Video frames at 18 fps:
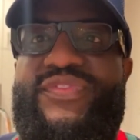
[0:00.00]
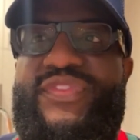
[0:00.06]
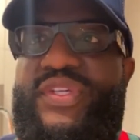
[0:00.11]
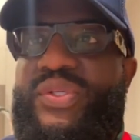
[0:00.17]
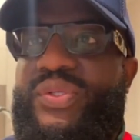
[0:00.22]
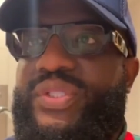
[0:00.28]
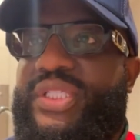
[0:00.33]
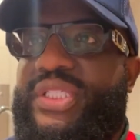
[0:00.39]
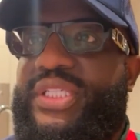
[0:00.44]

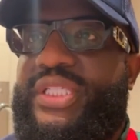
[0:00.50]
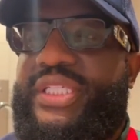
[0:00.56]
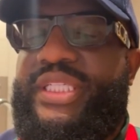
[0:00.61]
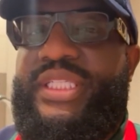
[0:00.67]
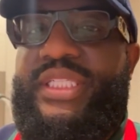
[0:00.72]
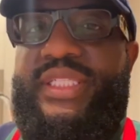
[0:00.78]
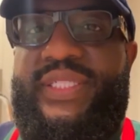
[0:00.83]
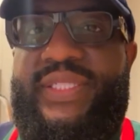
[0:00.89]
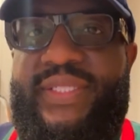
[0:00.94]
feel good.
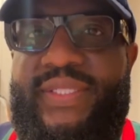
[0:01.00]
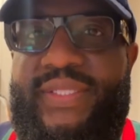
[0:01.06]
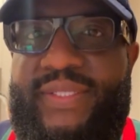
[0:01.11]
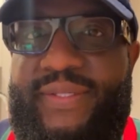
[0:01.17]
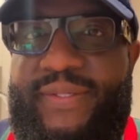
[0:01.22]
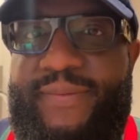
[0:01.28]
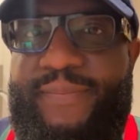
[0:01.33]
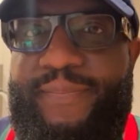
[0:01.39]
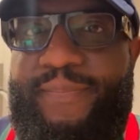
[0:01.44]
And
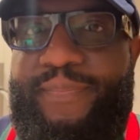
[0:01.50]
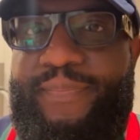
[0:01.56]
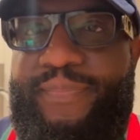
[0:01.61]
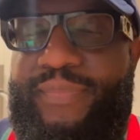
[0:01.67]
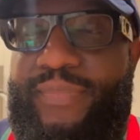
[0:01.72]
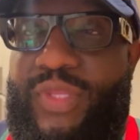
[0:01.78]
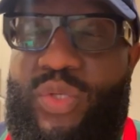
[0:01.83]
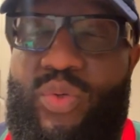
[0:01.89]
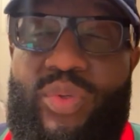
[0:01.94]

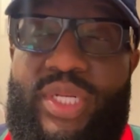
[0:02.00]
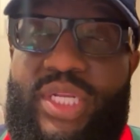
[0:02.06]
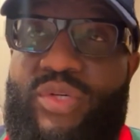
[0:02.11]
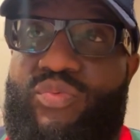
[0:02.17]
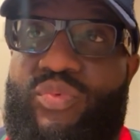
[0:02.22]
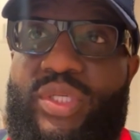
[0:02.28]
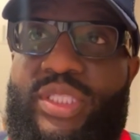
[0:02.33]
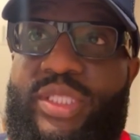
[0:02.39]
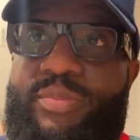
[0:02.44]
you
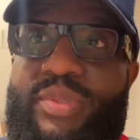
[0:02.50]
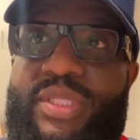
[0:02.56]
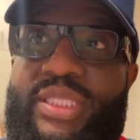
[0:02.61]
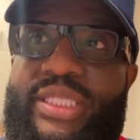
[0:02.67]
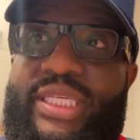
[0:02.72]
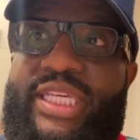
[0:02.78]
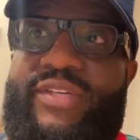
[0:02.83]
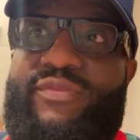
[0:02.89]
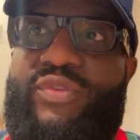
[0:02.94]
didn't really
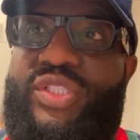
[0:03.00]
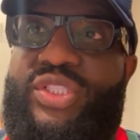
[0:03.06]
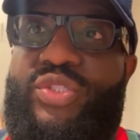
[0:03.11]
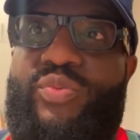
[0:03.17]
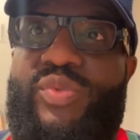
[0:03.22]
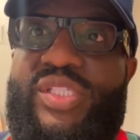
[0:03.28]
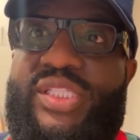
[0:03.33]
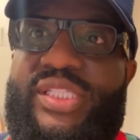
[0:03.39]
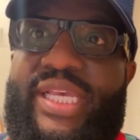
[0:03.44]
believe what
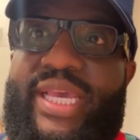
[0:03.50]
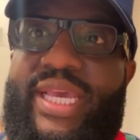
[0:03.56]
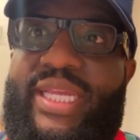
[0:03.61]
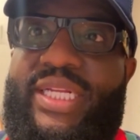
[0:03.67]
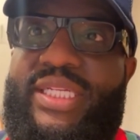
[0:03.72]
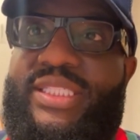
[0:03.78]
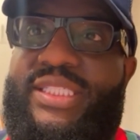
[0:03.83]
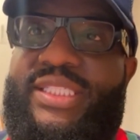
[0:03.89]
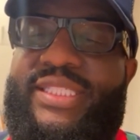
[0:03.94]
you were saying.
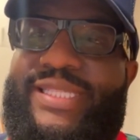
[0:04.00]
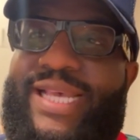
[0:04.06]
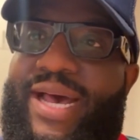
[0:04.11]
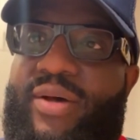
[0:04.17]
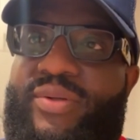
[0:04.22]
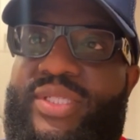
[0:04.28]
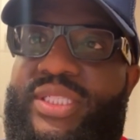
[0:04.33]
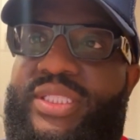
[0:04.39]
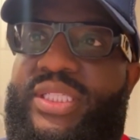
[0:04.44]
It just
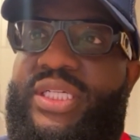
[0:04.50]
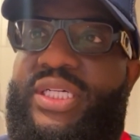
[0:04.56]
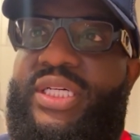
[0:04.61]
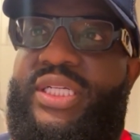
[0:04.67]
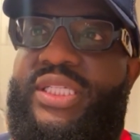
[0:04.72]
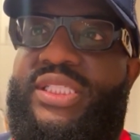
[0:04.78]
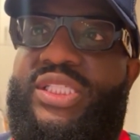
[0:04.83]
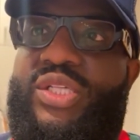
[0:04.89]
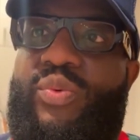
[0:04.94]
sounded good.
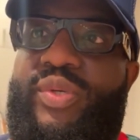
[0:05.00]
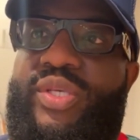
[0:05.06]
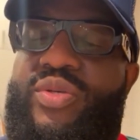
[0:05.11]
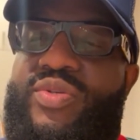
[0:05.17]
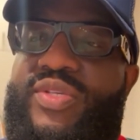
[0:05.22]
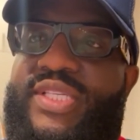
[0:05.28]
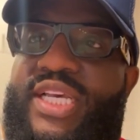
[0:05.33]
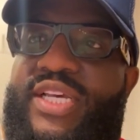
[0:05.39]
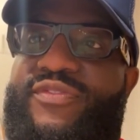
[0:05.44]
And so when you
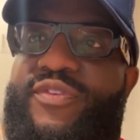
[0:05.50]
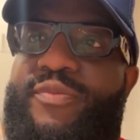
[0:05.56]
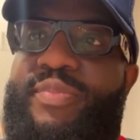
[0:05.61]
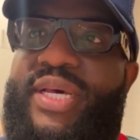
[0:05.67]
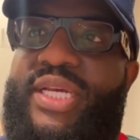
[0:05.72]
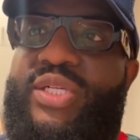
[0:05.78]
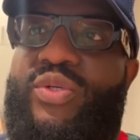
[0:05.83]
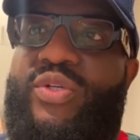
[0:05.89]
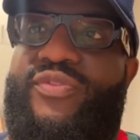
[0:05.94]
said for
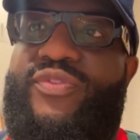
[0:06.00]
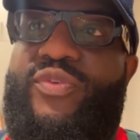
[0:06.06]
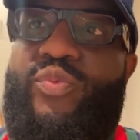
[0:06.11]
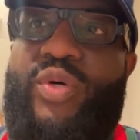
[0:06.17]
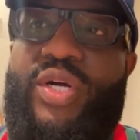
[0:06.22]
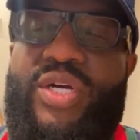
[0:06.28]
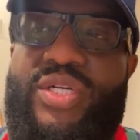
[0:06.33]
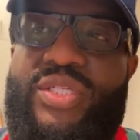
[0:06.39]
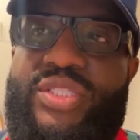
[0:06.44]
better or for
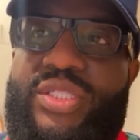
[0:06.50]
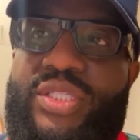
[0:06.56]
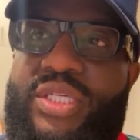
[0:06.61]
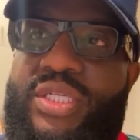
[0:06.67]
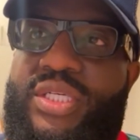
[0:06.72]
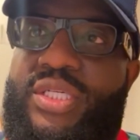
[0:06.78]
worse,